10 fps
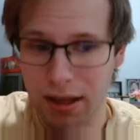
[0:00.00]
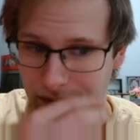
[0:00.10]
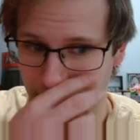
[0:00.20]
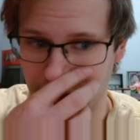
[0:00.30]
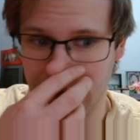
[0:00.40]

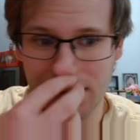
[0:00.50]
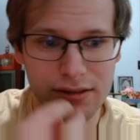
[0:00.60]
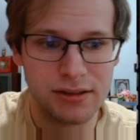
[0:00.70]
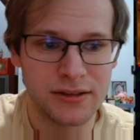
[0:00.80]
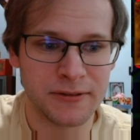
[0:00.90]
thought
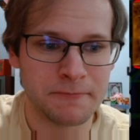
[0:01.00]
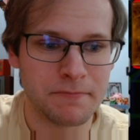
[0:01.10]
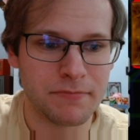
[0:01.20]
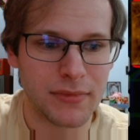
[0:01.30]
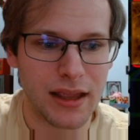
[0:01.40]
is,
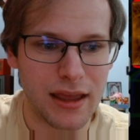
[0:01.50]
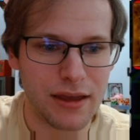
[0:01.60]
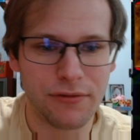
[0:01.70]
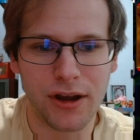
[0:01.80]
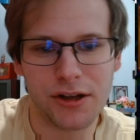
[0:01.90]

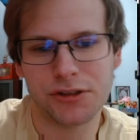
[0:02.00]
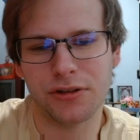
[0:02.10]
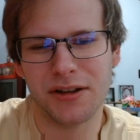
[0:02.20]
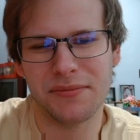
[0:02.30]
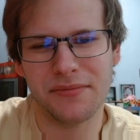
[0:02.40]
if
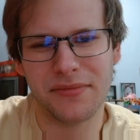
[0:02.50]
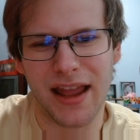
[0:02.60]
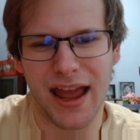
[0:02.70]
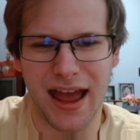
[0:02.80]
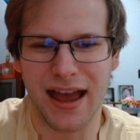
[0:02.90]
Ashram
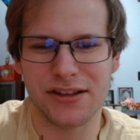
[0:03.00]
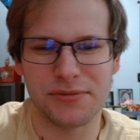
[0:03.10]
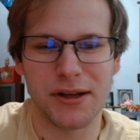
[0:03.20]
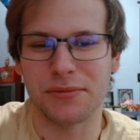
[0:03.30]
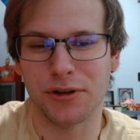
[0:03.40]
has
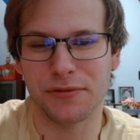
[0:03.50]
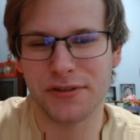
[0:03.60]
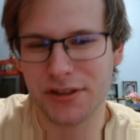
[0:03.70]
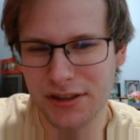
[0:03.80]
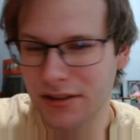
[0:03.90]

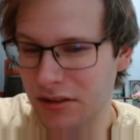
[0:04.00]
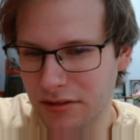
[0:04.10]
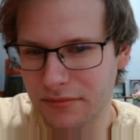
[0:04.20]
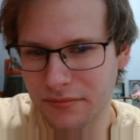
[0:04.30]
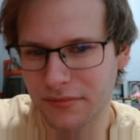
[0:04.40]

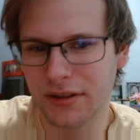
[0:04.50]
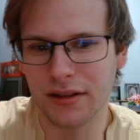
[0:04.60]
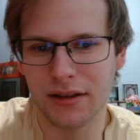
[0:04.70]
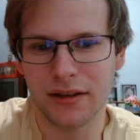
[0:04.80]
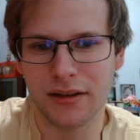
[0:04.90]
Metamorphosis,
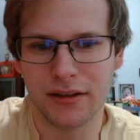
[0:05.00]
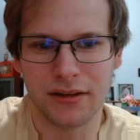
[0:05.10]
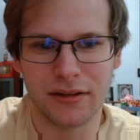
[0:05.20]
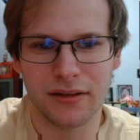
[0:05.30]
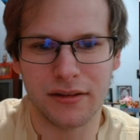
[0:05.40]

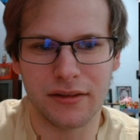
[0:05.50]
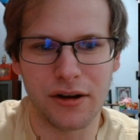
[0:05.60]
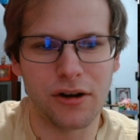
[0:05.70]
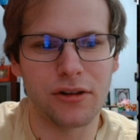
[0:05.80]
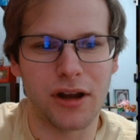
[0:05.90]

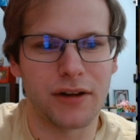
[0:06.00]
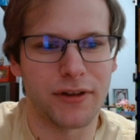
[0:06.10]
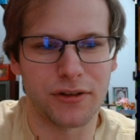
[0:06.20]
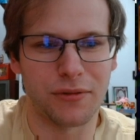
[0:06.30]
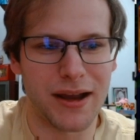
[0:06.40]
there are a lot of
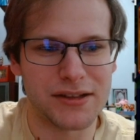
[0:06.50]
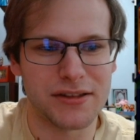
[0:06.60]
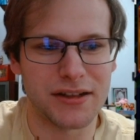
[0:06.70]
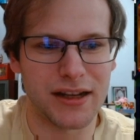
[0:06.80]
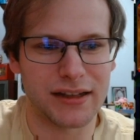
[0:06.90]
other ways
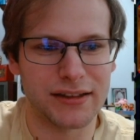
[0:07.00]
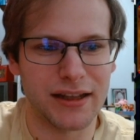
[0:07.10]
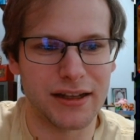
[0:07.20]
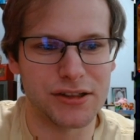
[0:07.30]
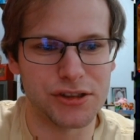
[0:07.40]
in the deck that
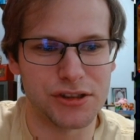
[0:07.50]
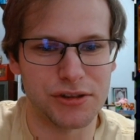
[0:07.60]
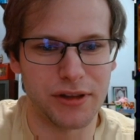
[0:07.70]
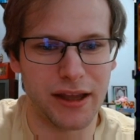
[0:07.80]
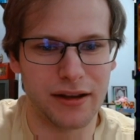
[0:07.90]
they can just
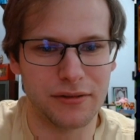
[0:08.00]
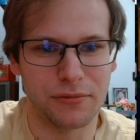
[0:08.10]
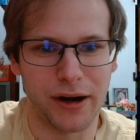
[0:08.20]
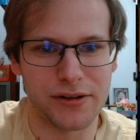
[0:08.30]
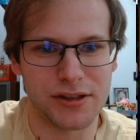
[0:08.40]
do that,
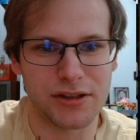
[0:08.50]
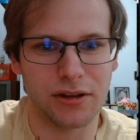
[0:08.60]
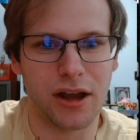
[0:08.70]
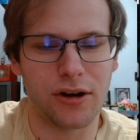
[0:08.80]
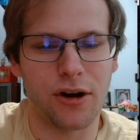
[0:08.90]
whereas it's a
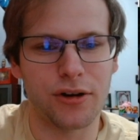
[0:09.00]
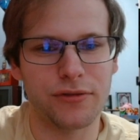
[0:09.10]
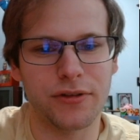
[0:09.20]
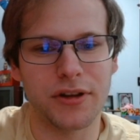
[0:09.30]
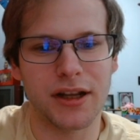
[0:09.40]
lot harder
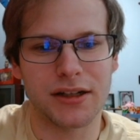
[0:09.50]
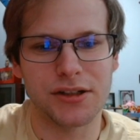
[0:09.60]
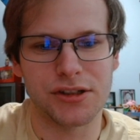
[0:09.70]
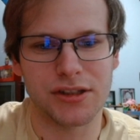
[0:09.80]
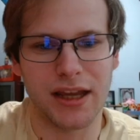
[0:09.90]
for the deck to
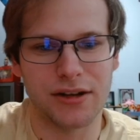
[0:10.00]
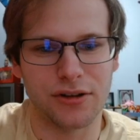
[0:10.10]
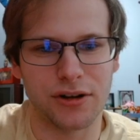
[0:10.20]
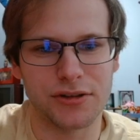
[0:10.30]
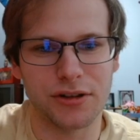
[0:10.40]
just get
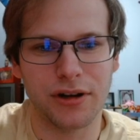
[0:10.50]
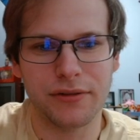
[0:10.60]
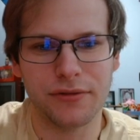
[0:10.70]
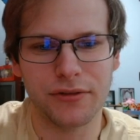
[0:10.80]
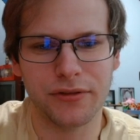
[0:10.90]
Dark's
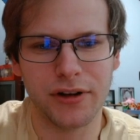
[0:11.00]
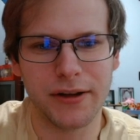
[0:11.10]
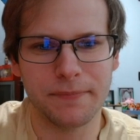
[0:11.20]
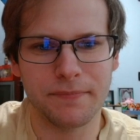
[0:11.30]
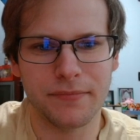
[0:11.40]
Engrave for free.